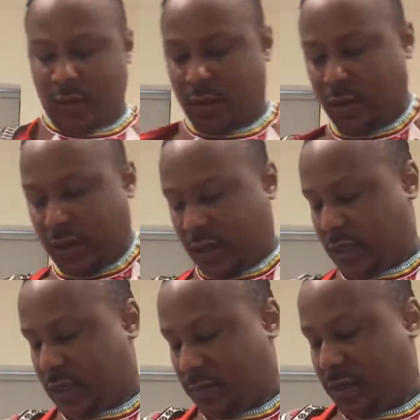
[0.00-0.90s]
You need
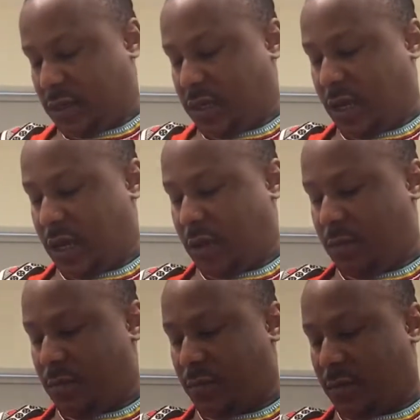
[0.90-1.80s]
some
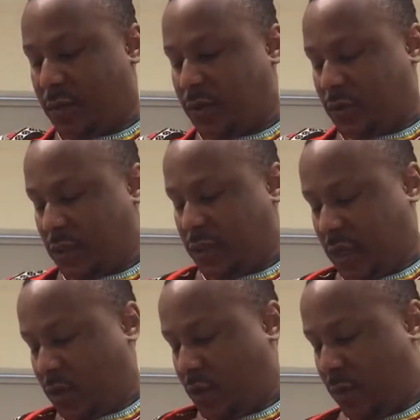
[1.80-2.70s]
time. So it's
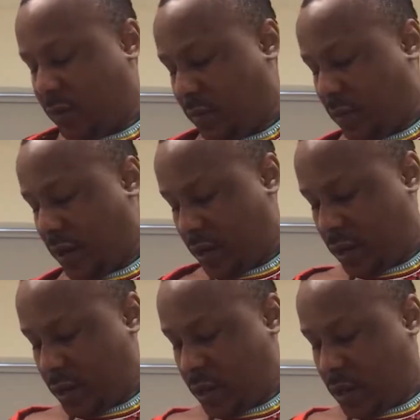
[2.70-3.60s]
like you're
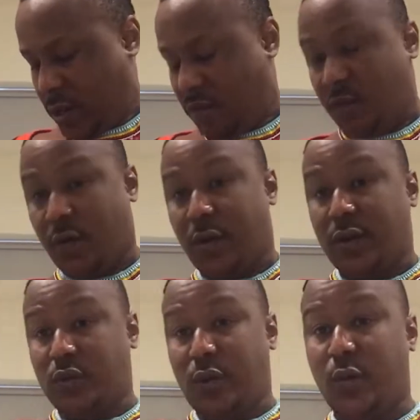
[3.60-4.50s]
preparing. If you're
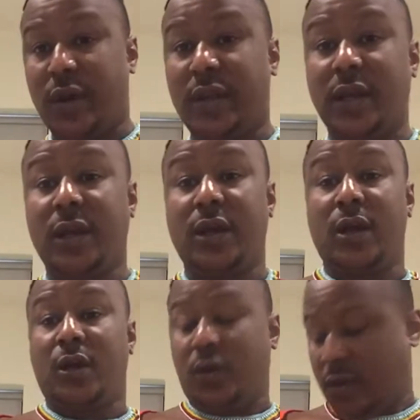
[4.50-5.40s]
going to a wedding,
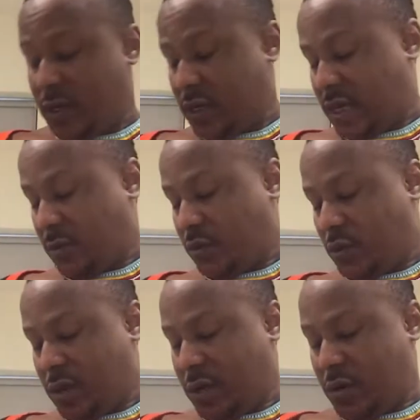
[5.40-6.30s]
you need time
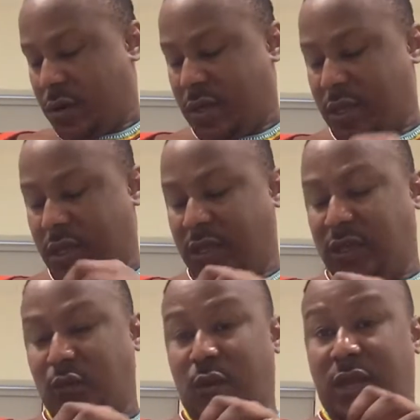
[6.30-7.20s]
to get ready. This
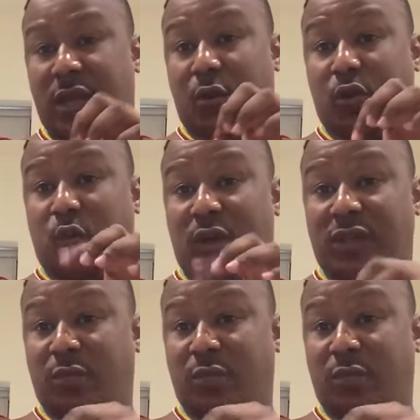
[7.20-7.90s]
is where the knot was